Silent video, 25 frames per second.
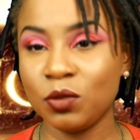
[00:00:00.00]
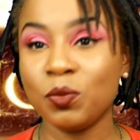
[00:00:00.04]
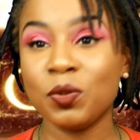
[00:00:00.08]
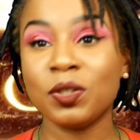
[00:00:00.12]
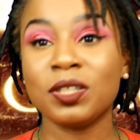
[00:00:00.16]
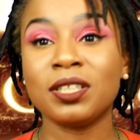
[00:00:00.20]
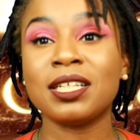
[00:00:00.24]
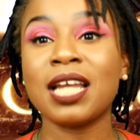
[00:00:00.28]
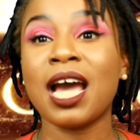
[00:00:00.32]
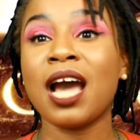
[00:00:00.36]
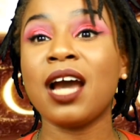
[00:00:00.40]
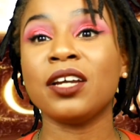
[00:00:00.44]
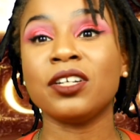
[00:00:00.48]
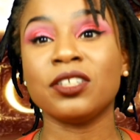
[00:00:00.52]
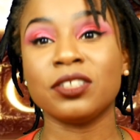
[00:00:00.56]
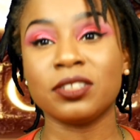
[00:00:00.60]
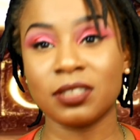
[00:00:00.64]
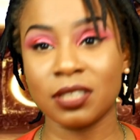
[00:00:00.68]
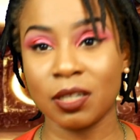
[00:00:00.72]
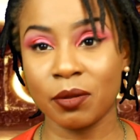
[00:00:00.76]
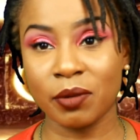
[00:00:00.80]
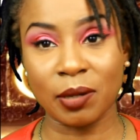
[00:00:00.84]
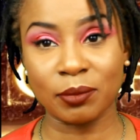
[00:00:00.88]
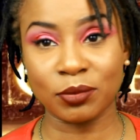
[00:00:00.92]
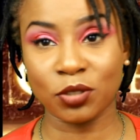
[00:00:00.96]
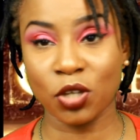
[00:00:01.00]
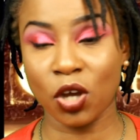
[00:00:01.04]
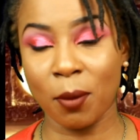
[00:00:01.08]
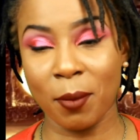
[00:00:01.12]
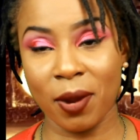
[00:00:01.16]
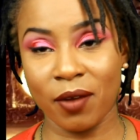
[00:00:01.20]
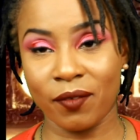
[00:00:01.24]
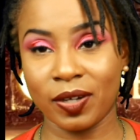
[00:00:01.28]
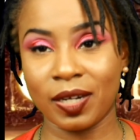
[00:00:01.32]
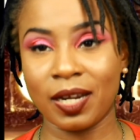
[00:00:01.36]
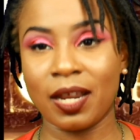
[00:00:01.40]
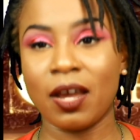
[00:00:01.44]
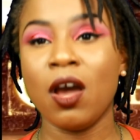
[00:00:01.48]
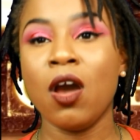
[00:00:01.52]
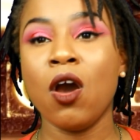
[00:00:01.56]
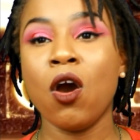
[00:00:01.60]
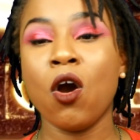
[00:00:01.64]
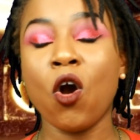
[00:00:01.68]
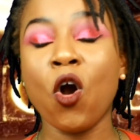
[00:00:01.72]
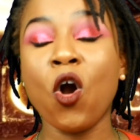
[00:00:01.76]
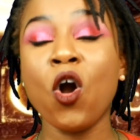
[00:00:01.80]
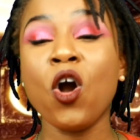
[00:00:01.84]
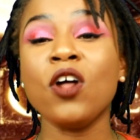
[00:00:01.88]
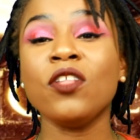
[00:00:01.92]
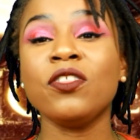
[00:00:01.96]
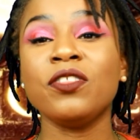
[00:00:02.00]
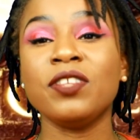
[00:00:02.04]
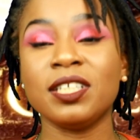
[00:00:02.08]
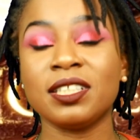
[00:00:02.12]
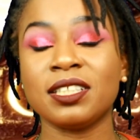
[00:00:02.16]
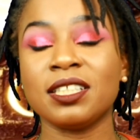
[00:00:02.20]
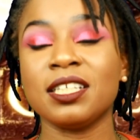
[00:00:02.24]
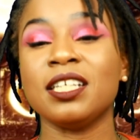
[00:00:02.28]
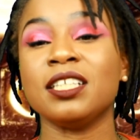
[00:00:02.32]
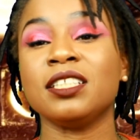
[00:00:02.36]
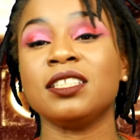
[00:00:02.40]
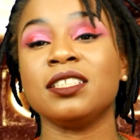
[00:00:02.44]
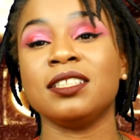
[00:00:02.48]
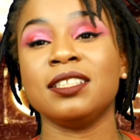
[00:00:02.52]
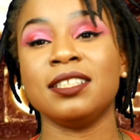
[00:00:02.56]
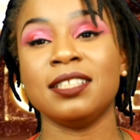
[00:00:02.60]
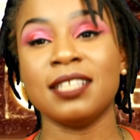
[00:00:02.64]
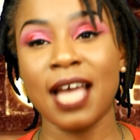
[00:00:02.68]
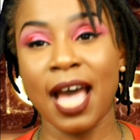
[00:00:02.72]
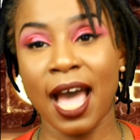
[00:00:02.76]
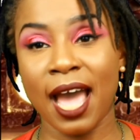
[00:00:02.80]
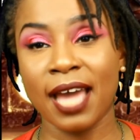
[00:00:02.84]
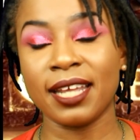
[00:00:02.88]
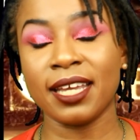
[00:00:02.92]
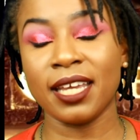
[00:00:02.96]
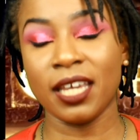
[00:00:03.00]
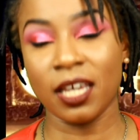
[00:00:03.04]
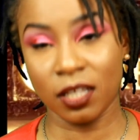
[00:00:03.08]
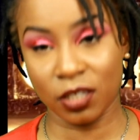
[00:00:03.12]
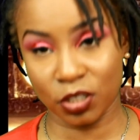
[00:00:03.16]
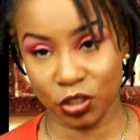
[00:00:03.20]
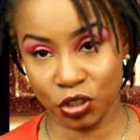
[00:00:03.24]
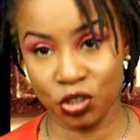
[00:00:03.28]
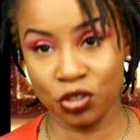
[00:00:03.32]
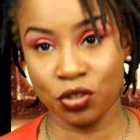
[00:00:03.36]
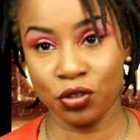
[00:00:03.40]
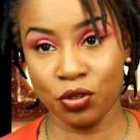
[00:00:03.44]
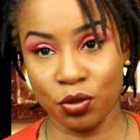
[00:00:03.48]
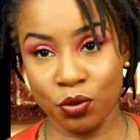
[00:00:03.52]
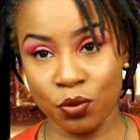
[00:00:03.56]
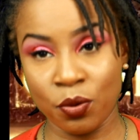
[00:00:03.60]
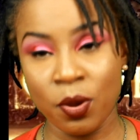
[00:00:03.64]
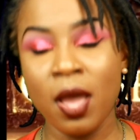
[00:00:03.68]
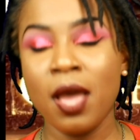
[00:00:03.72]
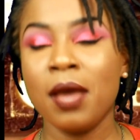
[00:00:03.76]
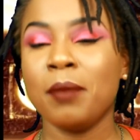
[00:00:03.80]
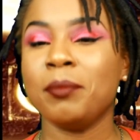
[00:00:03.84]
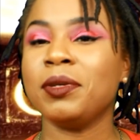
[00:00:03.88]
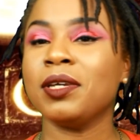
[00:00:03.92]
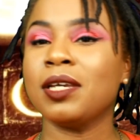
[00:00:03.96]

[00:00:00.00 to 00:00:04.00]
You will not understand what I'm talking about right now. All this is not English to you